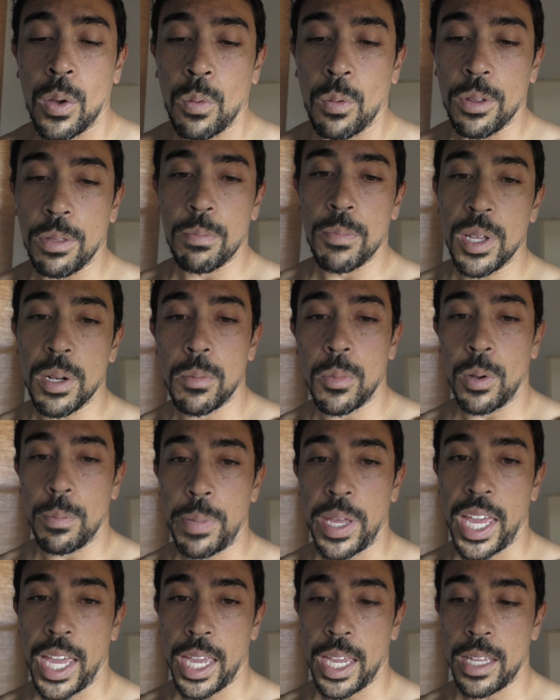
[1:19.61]
with minimal
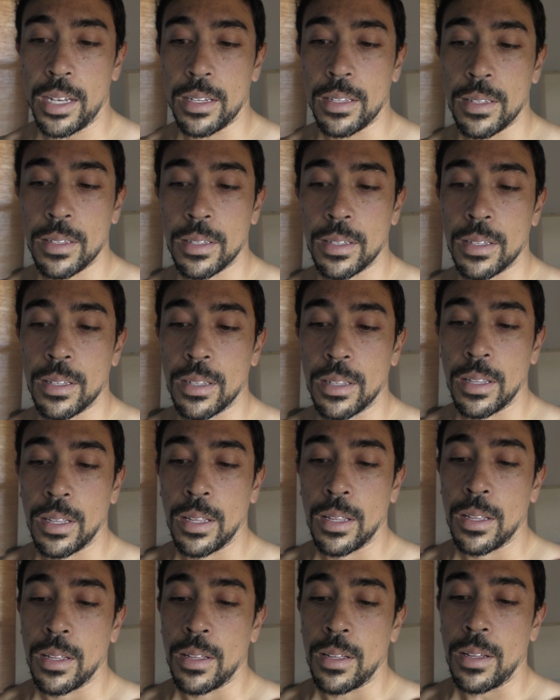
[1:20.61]
pain.
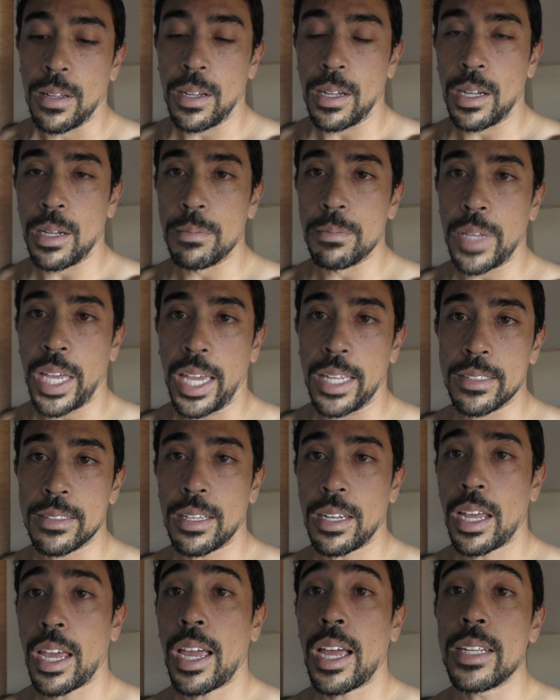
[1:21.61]
And
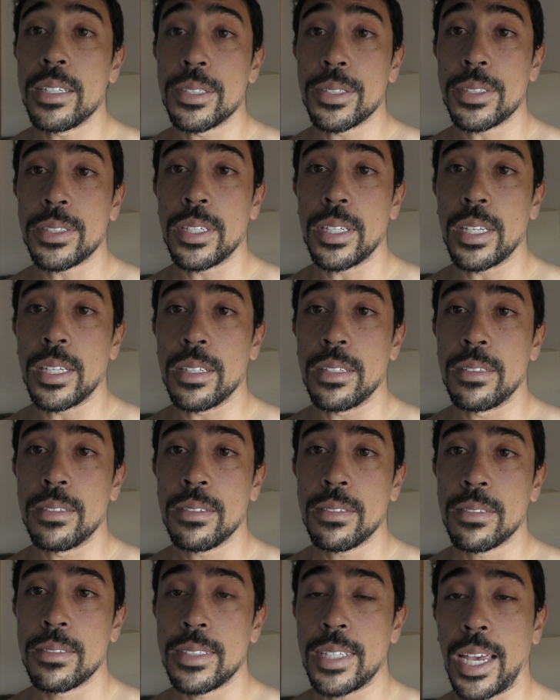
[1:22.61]
today I just did
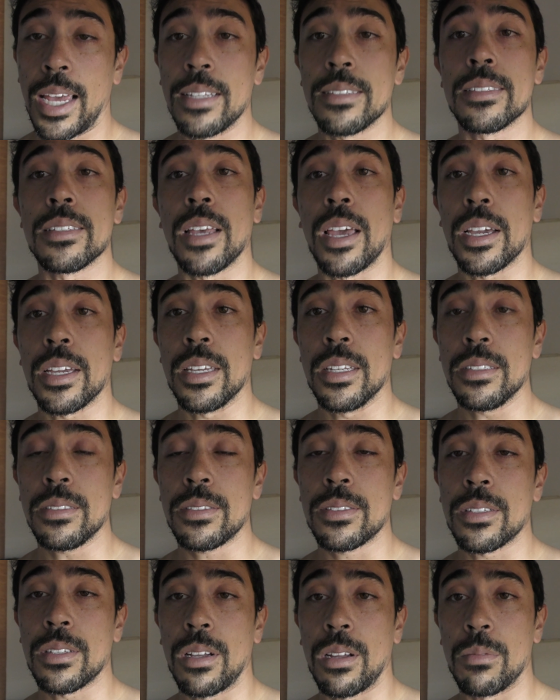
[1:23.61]
10
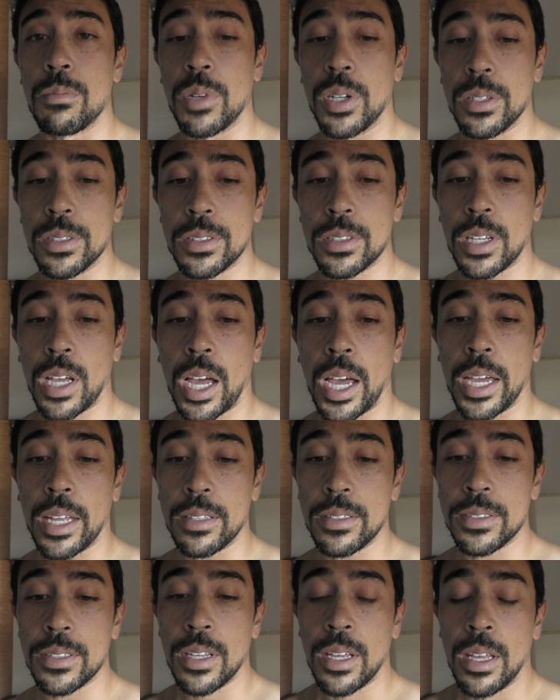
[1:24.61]
seconds on both
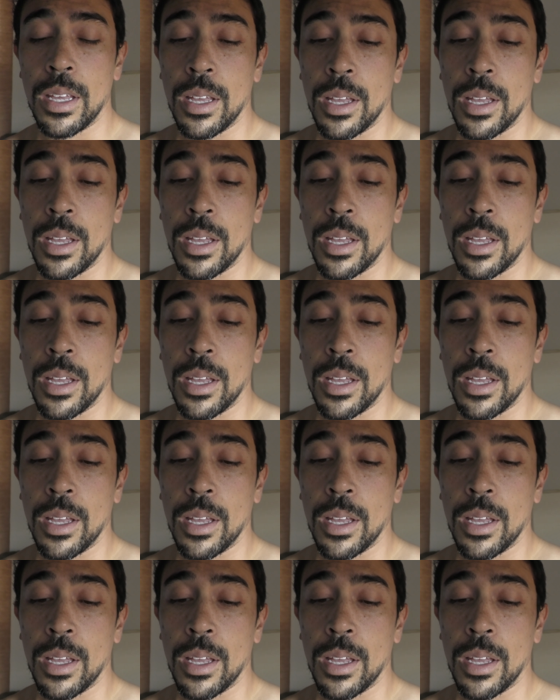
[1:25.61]
sides,